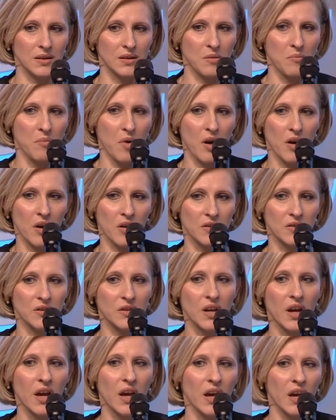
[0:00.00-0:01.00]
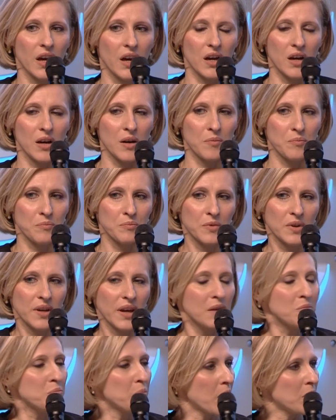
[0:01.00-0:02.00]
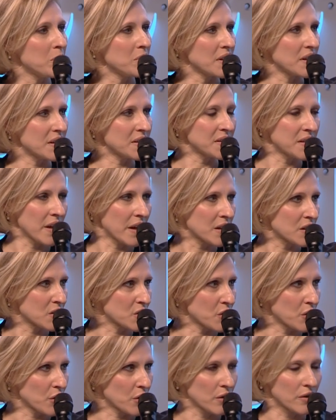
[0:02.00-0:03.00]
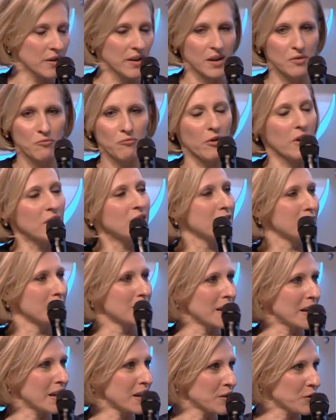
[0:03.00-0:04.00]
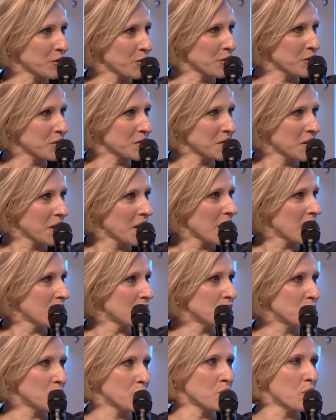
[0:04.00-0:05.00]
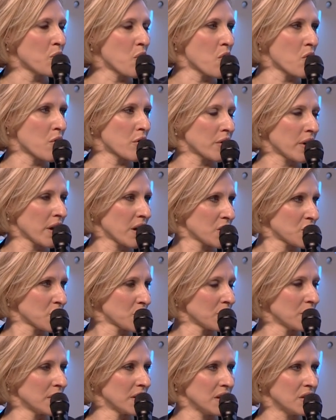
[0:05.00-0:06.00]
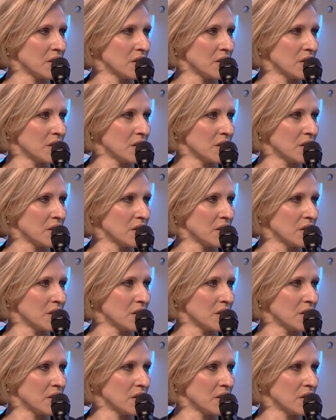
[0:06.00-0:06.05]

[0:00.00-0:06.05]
demand. Can public sector, can regulators do more, actually,